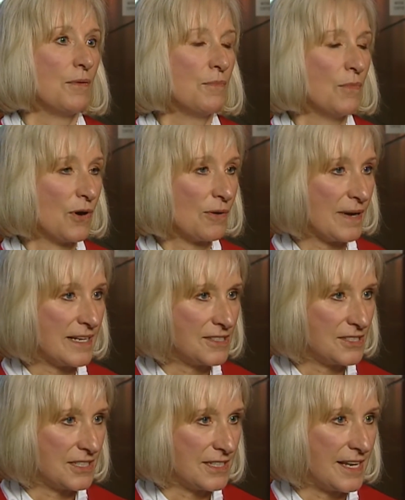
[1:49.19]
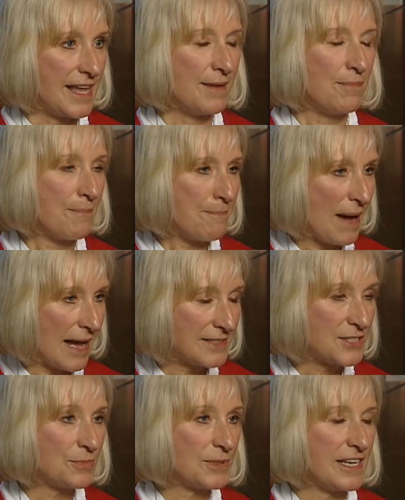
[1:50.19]
more rested and
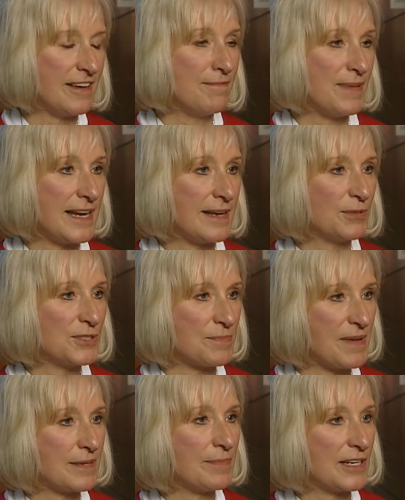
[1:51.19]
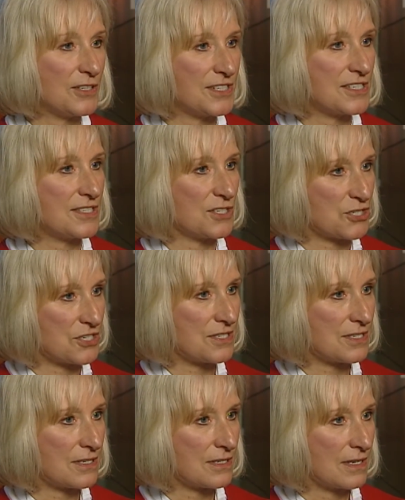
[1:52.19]
possibly have been able to make better
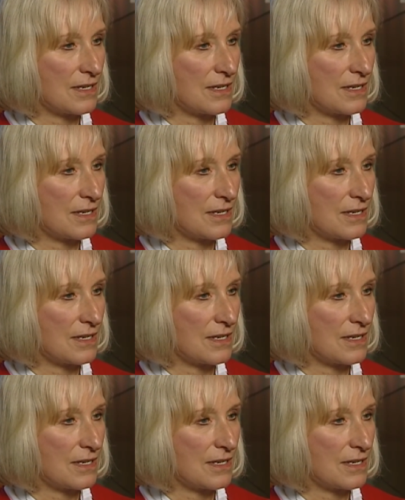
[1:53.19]
decisions.